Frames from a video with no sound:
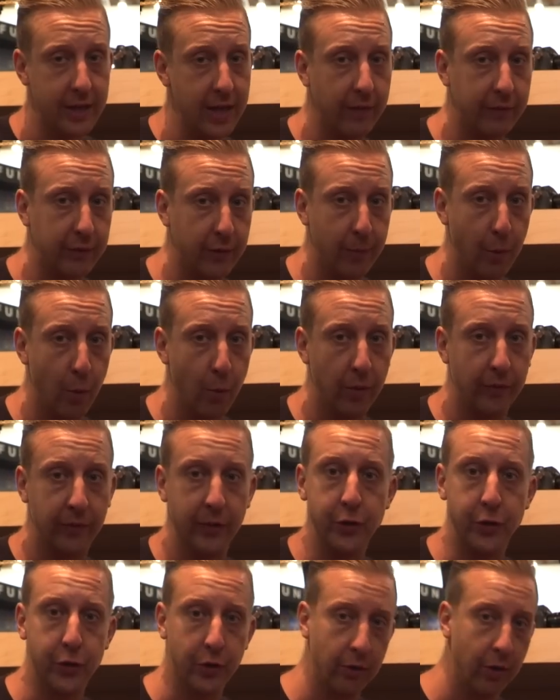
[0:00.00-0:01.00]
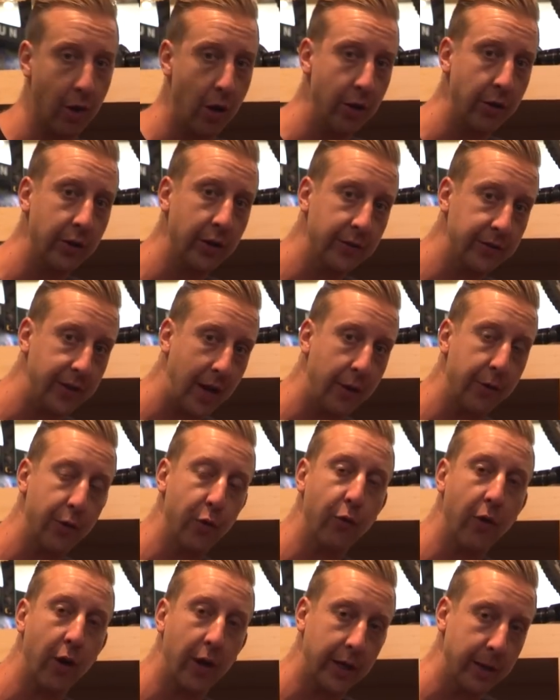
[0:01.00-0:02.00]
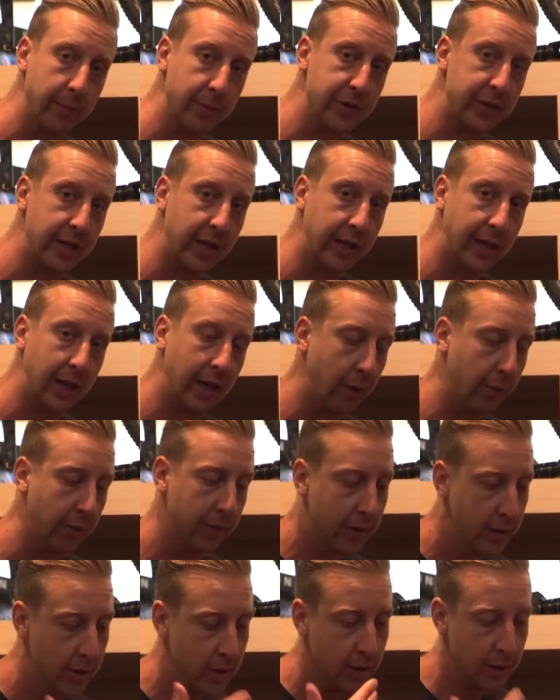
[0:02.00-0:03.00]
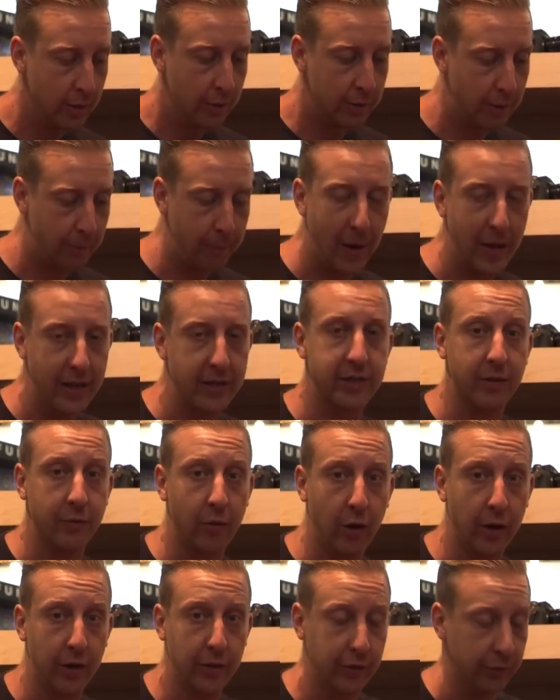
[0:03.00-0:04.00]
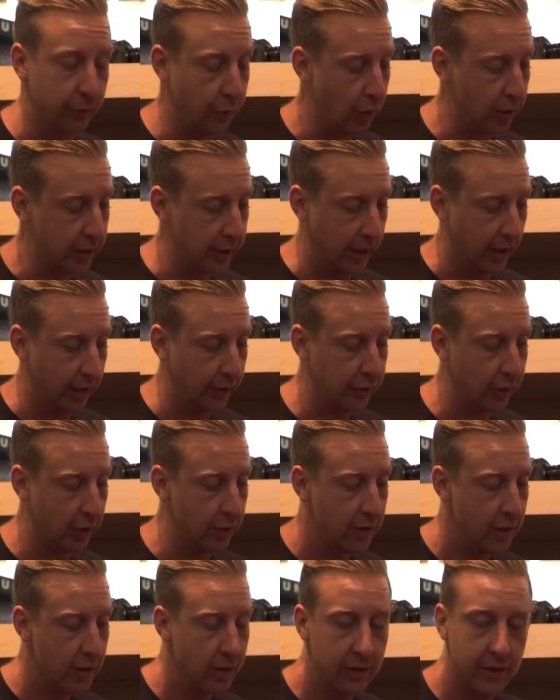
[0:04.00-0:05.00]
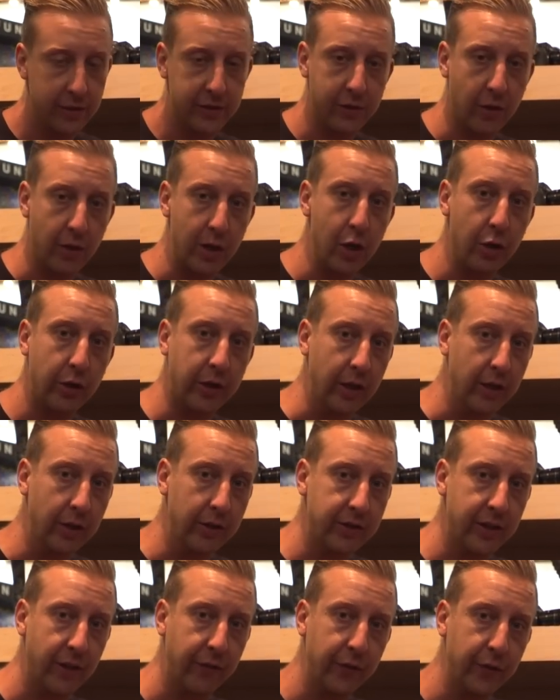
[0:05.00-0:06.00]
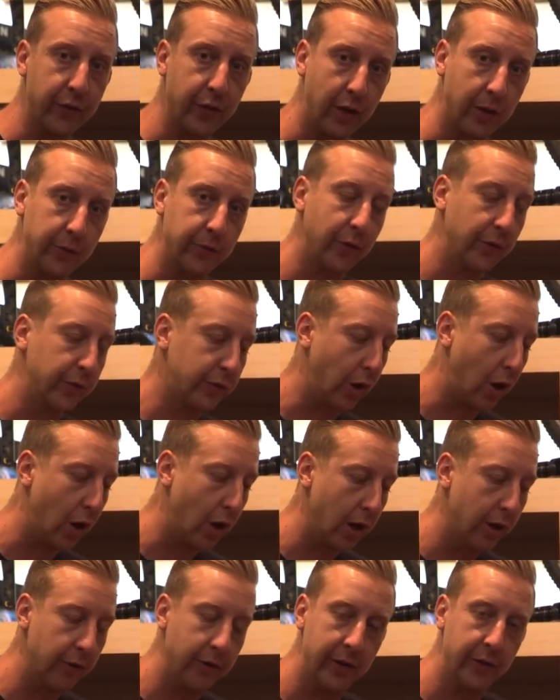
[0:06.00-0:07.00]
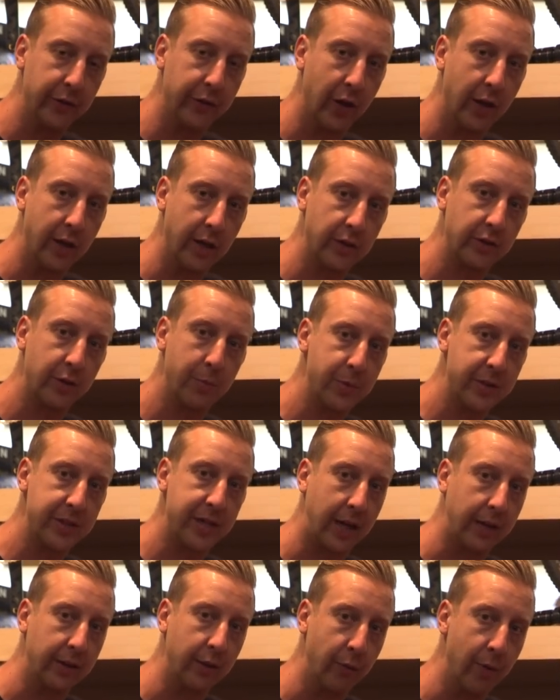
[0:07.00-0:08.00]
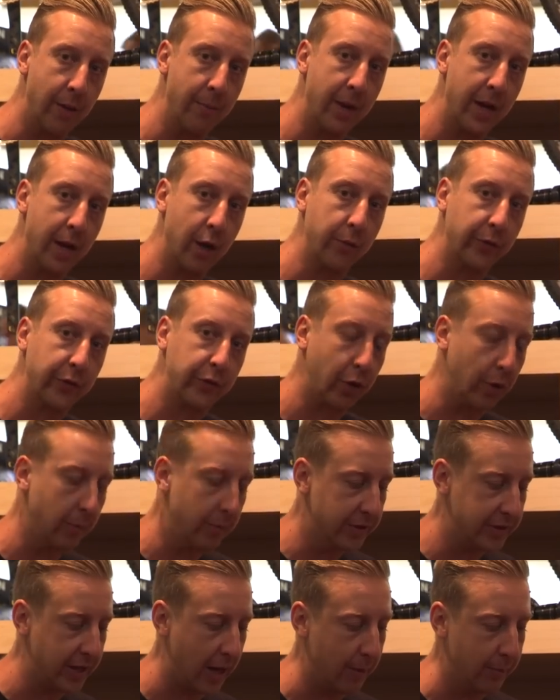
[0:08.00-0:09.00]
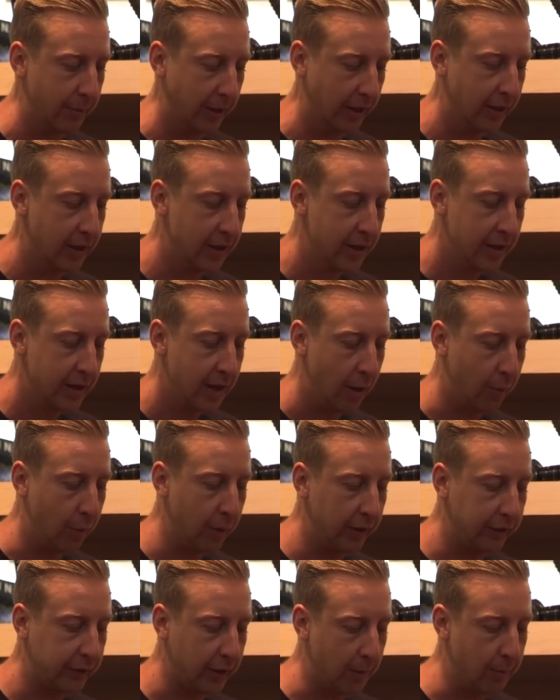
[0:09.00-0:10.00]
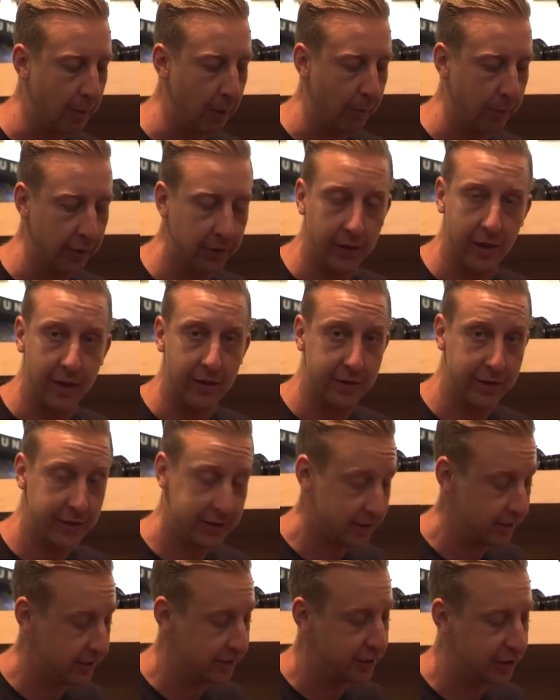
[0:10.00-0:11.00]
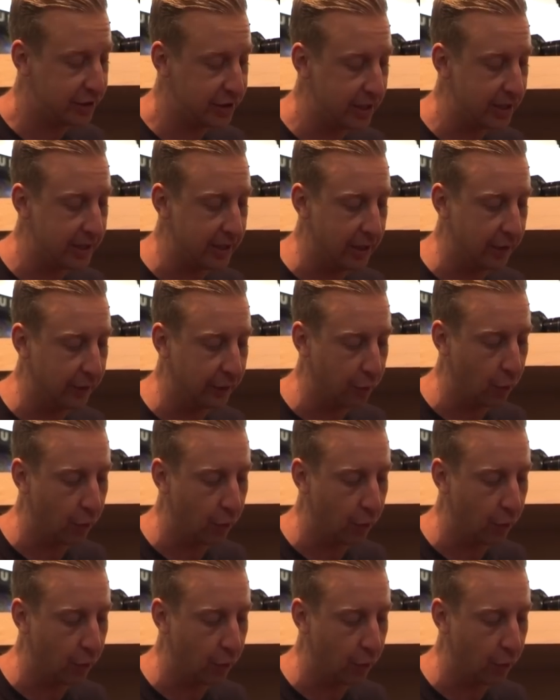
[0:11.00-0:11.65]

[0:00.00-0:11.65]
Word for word: inevitable with enduro and downhill riding in particular, the pace that riders are riding at. So they started looking at different types of tyre insert to protect the rim and help stop this happening. And what they've come up with is this ingenious